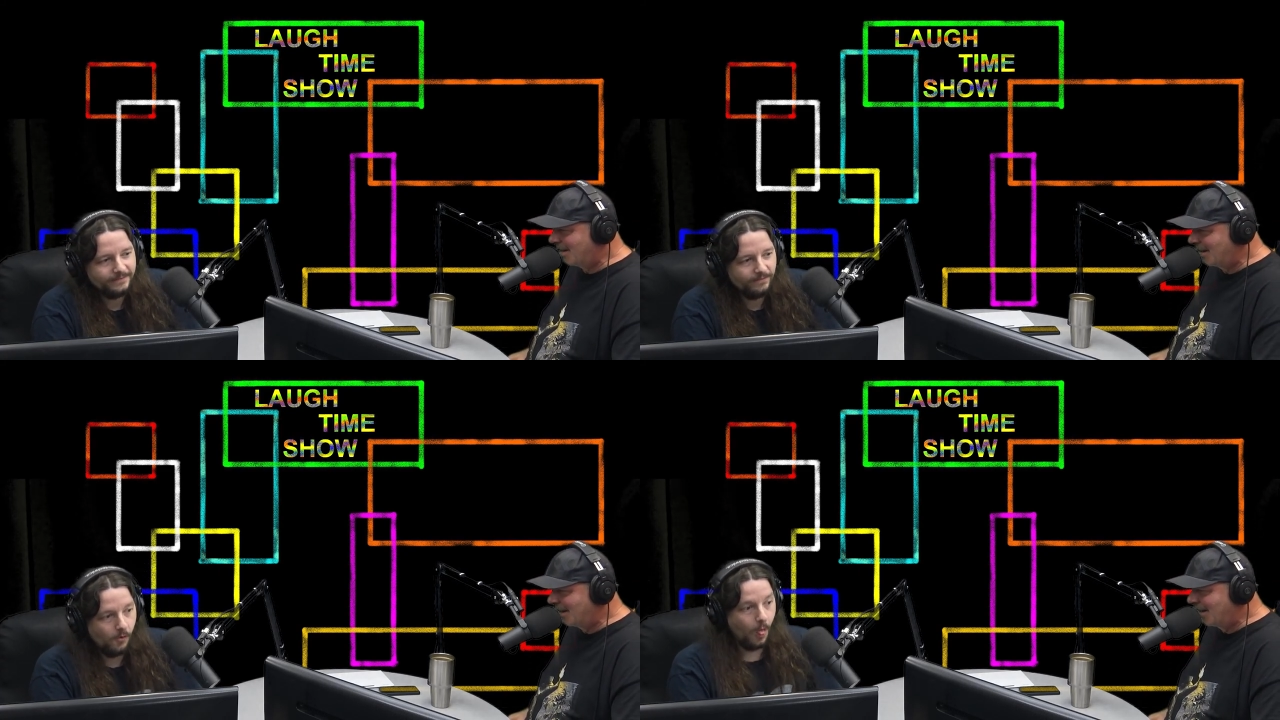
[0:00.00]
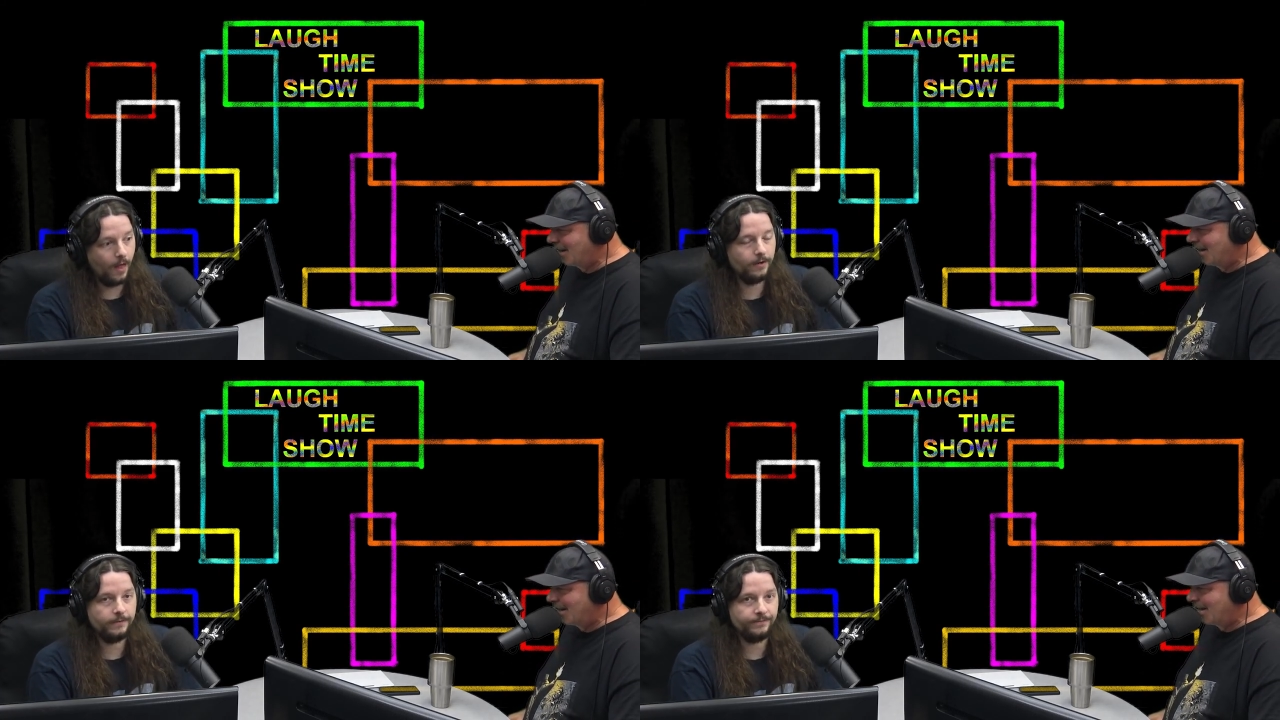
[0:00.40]

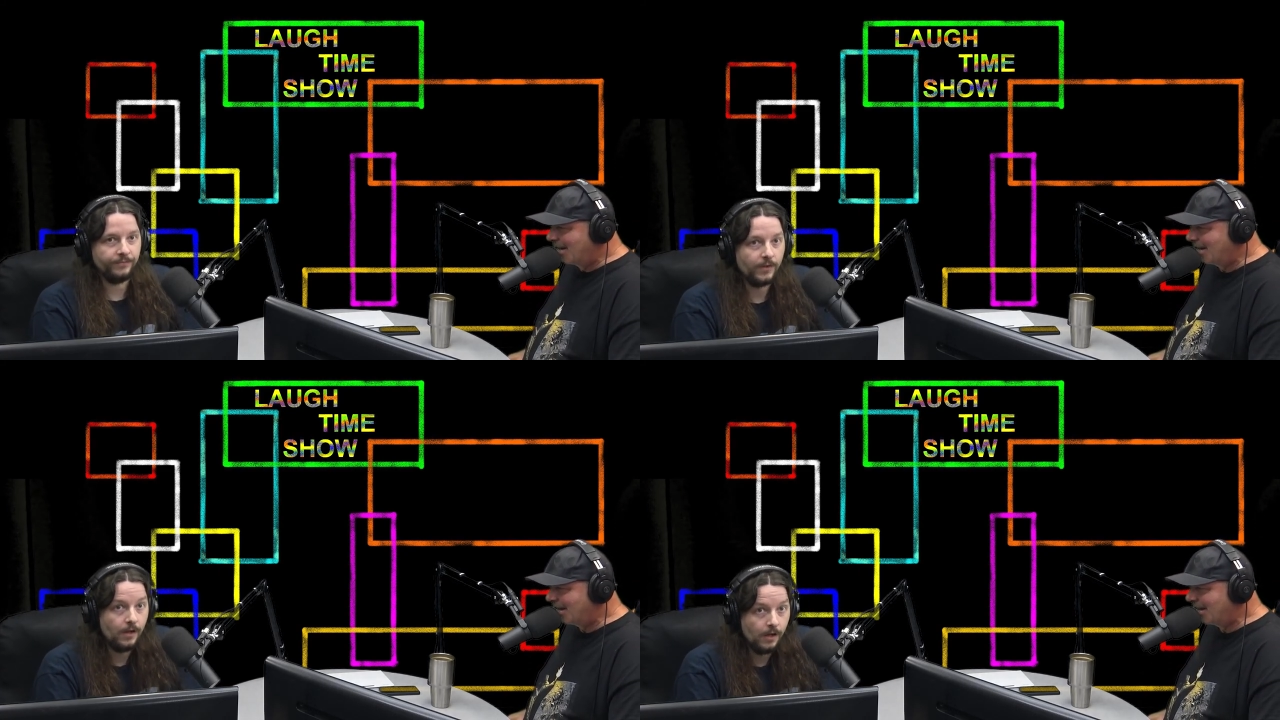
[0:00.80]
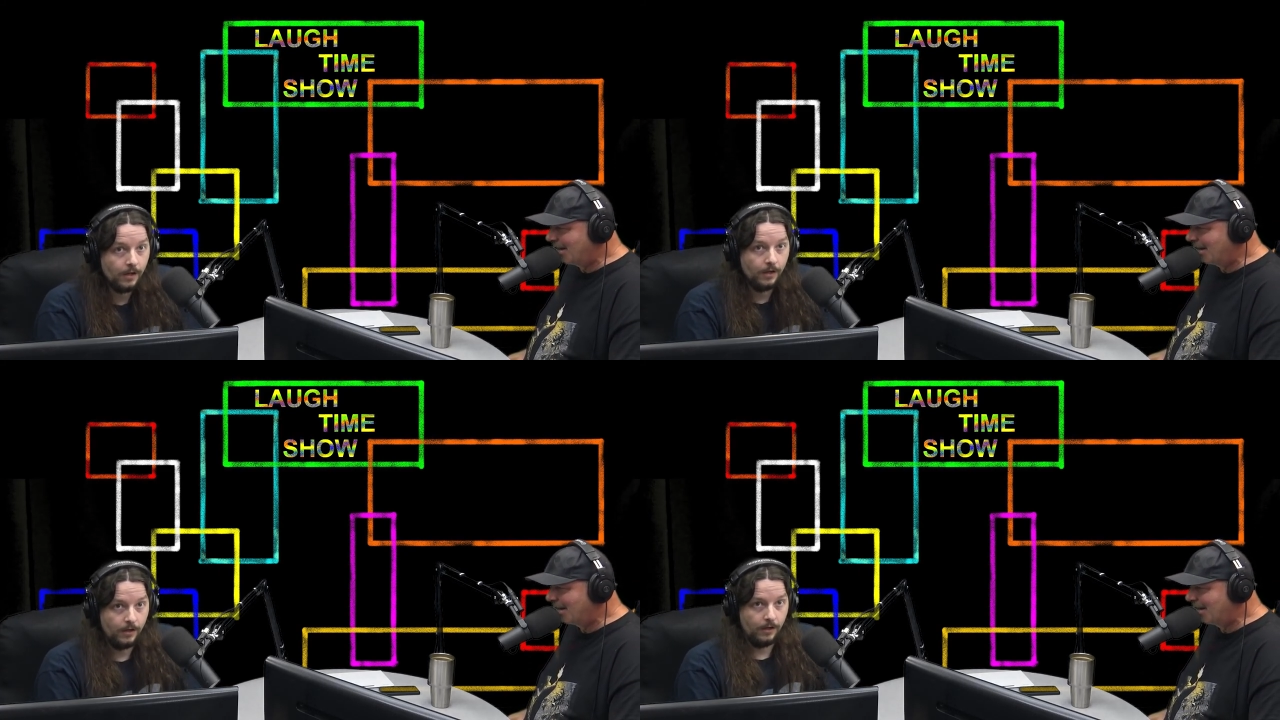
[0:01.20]
Speaker 1: anyway,
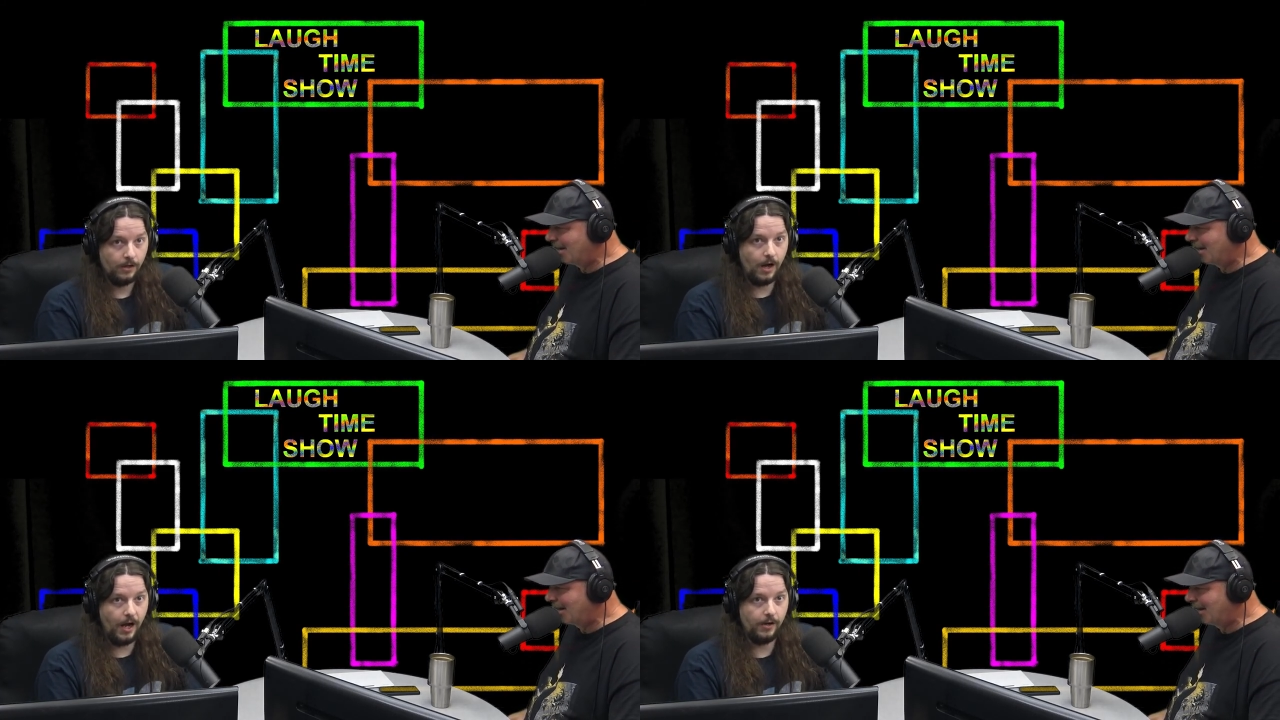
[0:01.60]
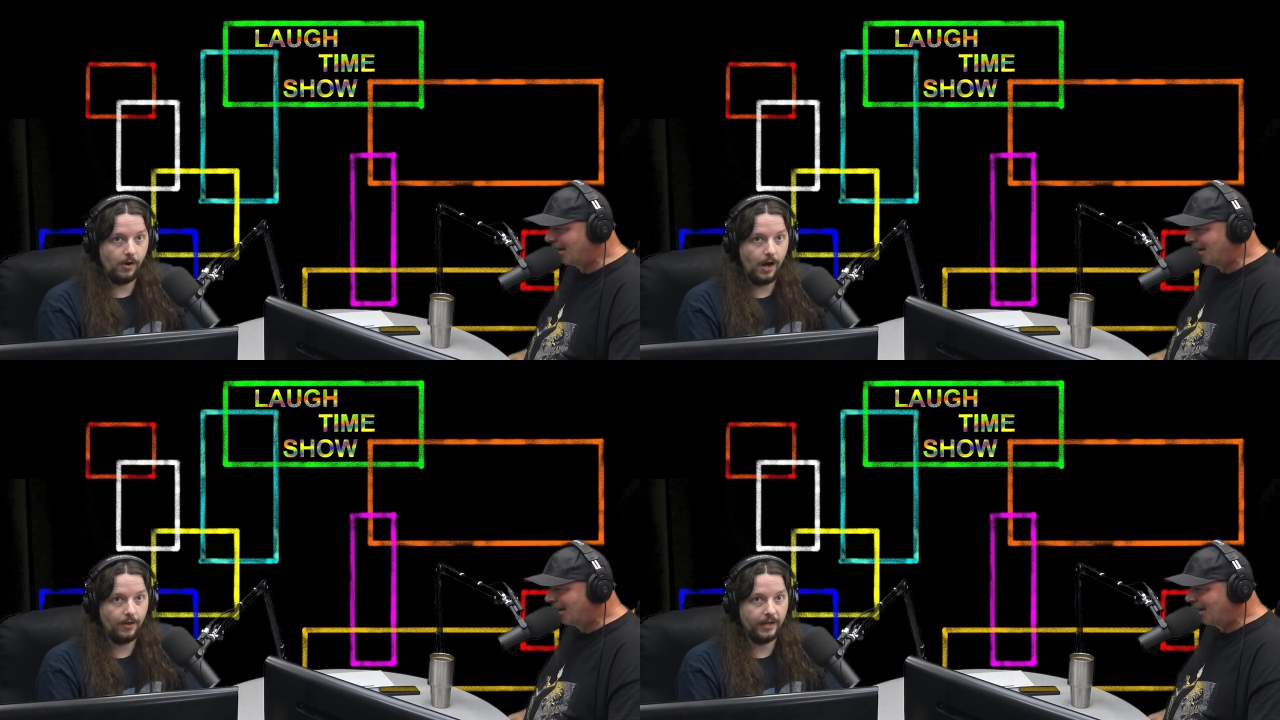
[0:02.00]

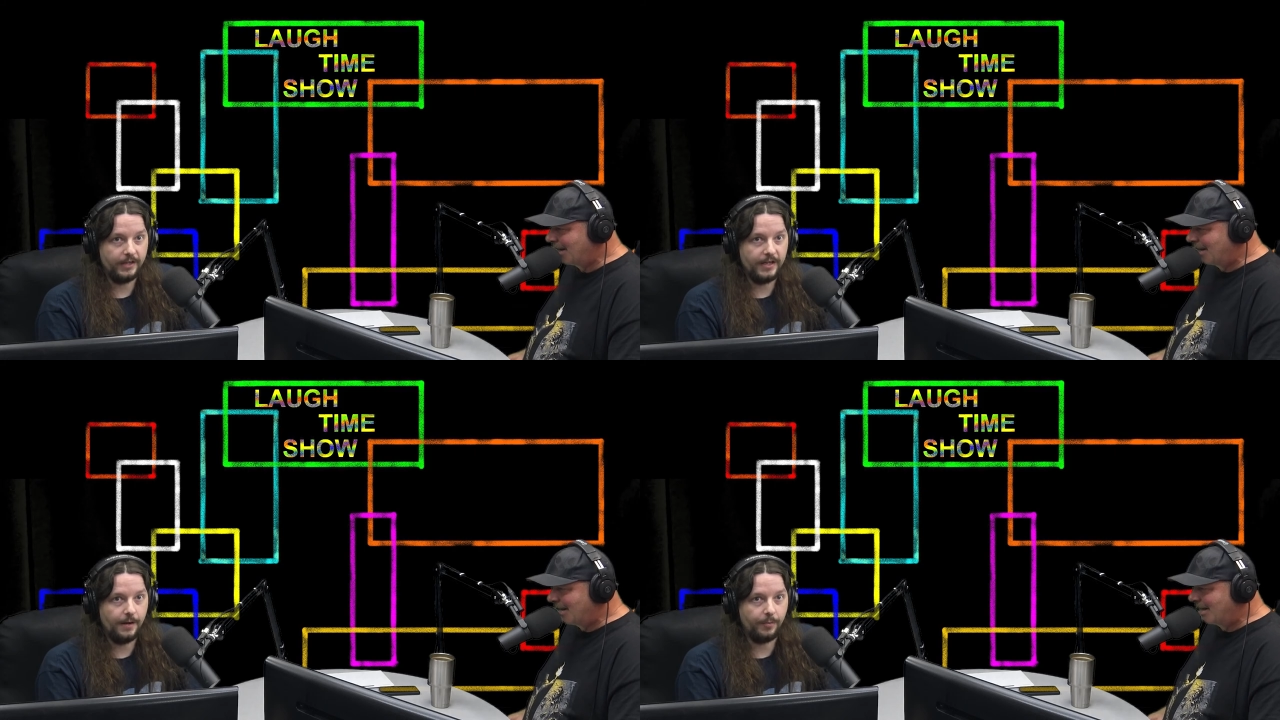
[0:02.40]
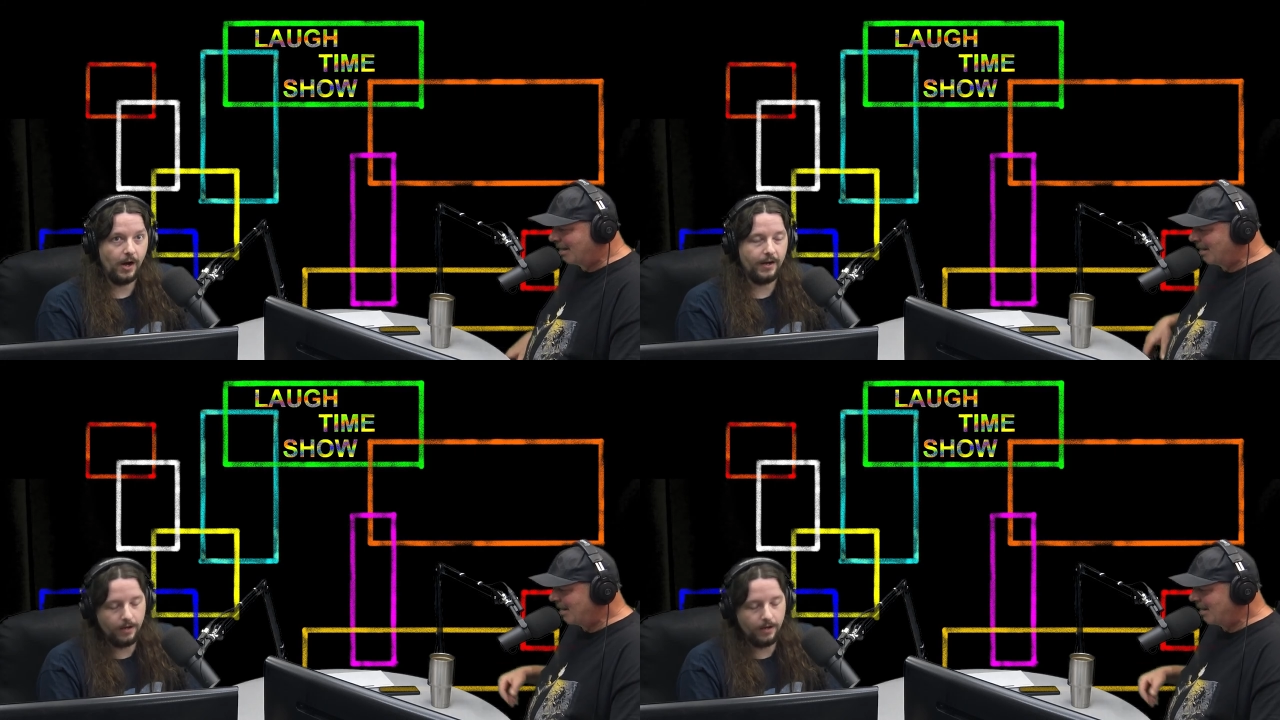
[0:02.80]
I think I need a break.